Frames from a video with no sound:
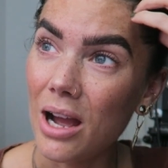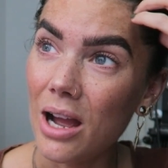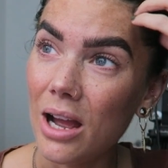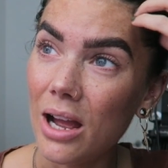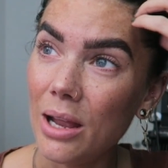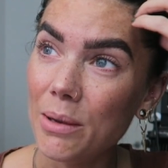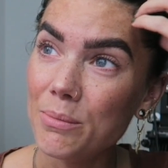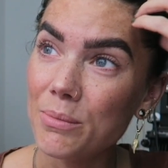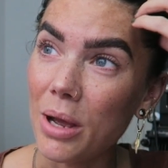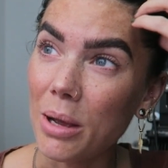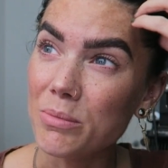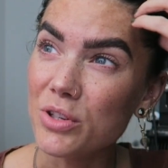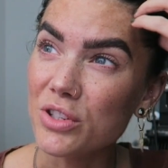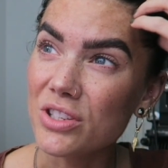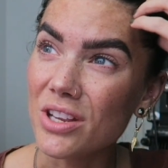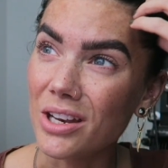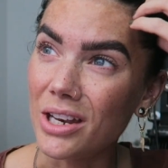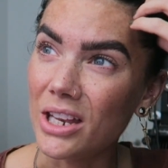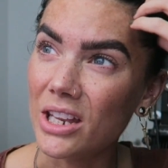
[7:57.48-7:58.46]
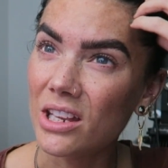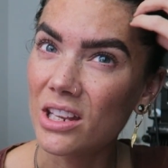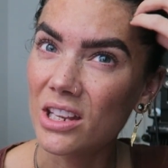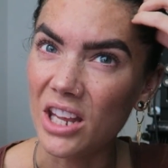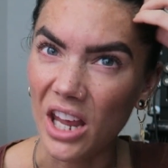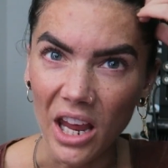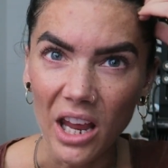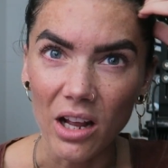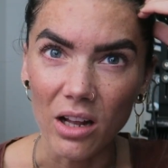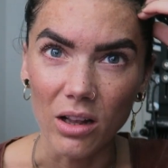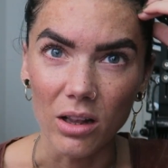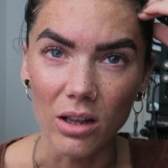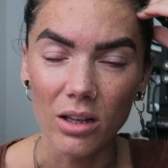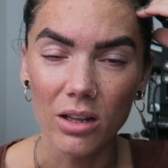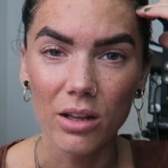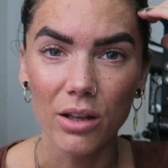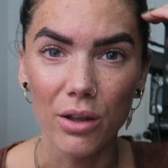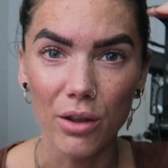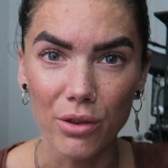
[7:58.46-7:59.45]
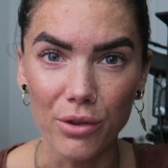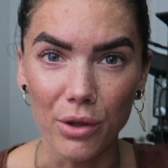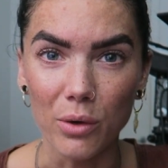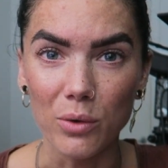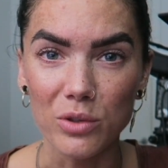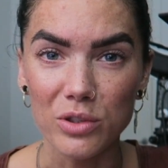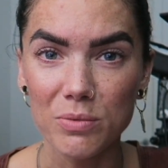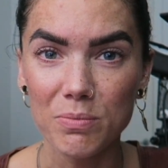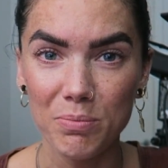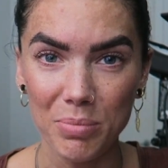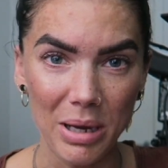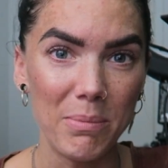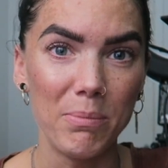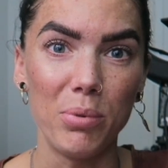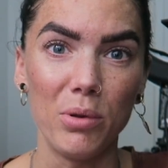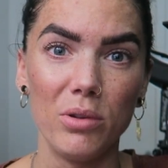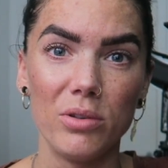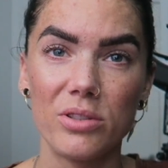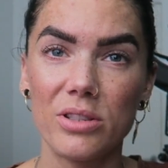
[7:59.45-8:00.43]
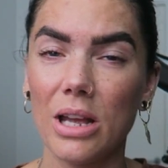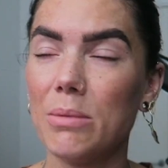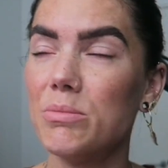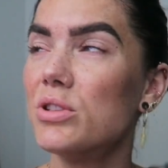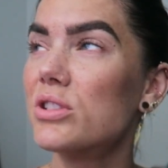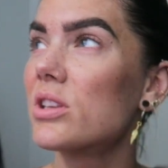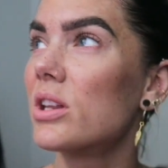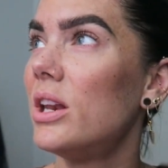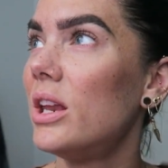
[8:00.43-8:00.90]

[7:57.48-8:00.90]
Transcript: I'm just gonna kill those pimples. I'm just